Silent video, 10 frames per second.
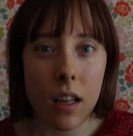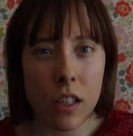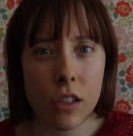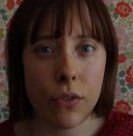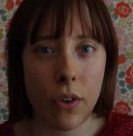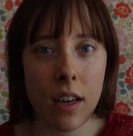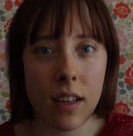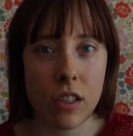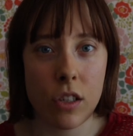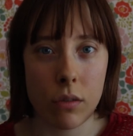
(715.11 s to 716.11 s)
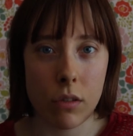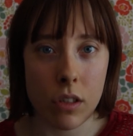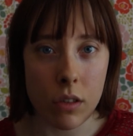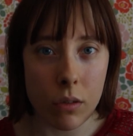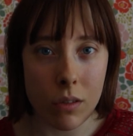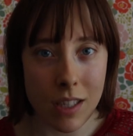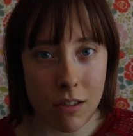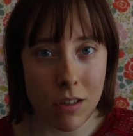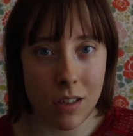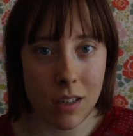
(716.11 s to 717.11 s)
I just find that show so
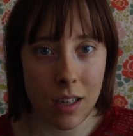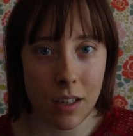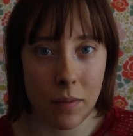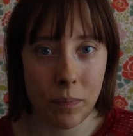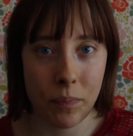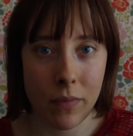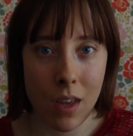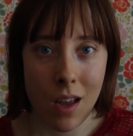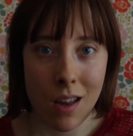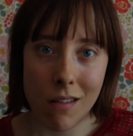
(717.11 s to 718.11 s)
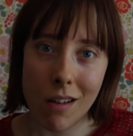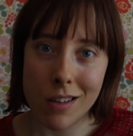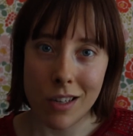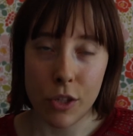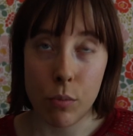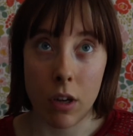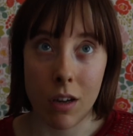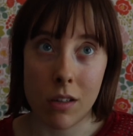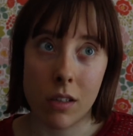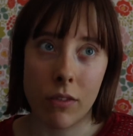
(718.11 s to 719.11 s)
interesting. Not just
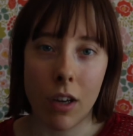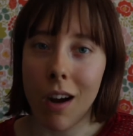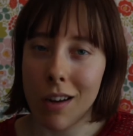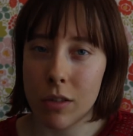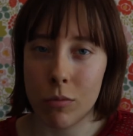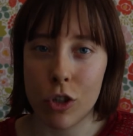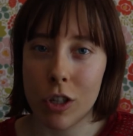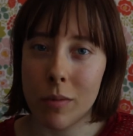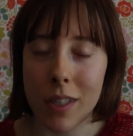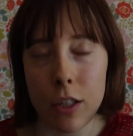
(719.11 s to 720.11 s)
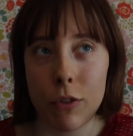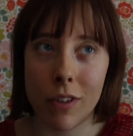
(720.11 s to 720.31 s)
because of the awesome Terminator